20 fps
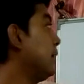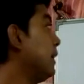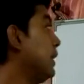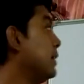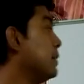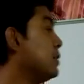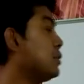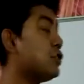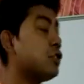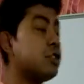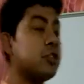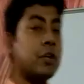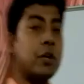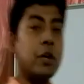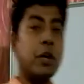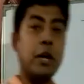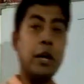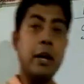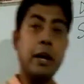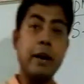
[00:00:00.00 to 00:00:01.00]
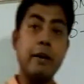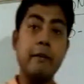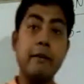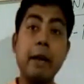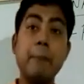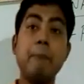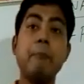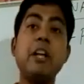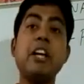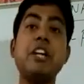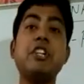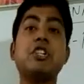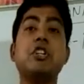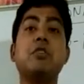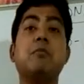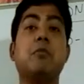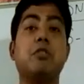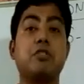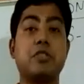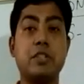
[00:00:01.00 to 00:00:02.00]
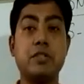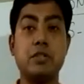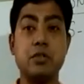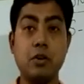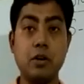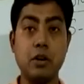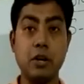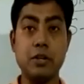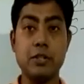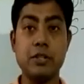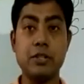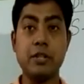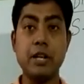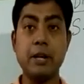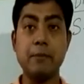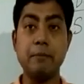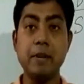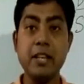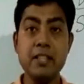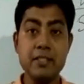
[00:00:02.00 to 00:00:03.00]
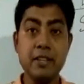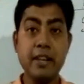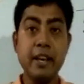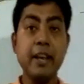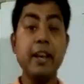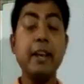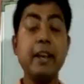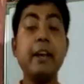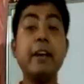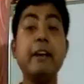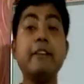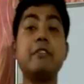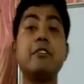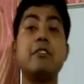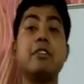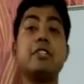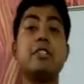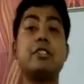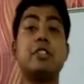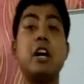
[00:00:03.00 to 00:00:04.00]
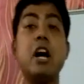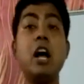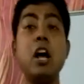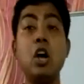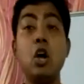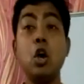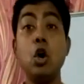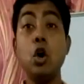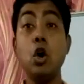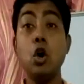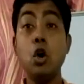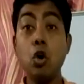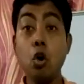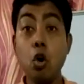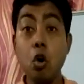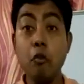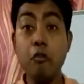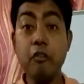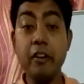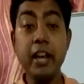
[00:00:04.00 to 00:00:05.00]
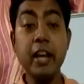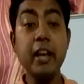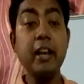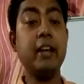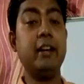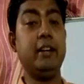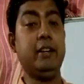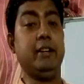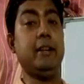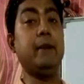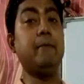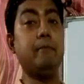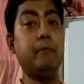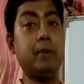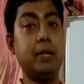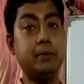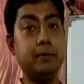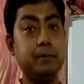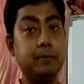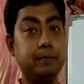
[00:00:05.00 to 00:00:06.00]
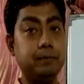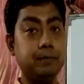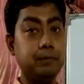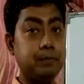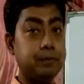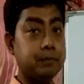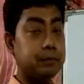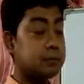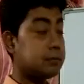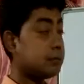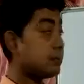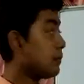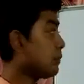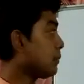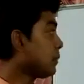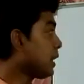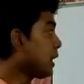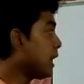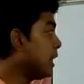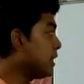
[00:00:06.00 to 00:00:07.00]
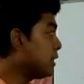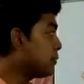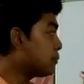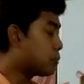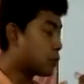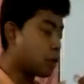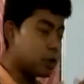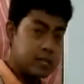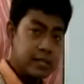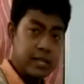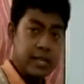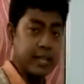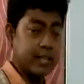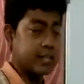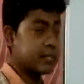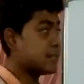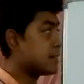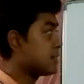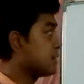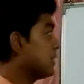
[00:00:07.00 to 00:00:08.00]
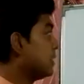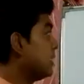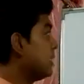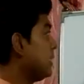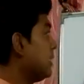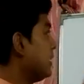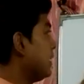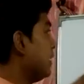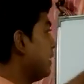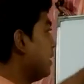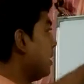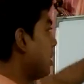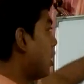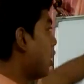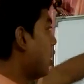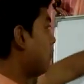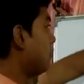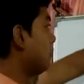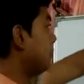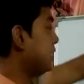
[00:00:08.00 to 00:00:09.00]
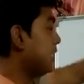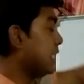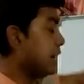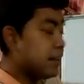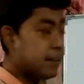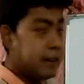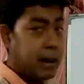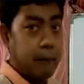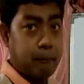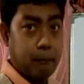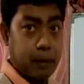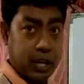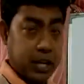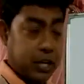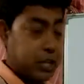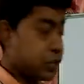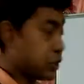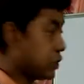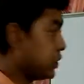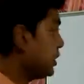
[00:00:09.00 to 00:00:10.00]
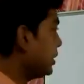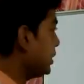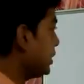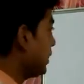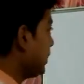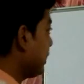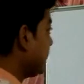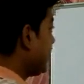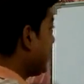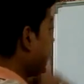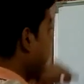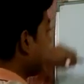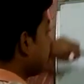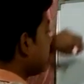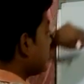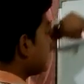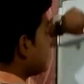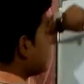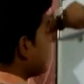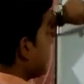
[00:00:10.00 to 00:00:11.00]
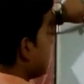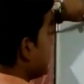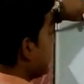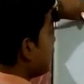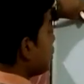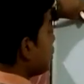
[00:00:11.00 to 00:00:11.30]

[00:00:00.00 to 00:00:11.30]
this replication process occurs. That means increase the copy number. And the process of DNA replication is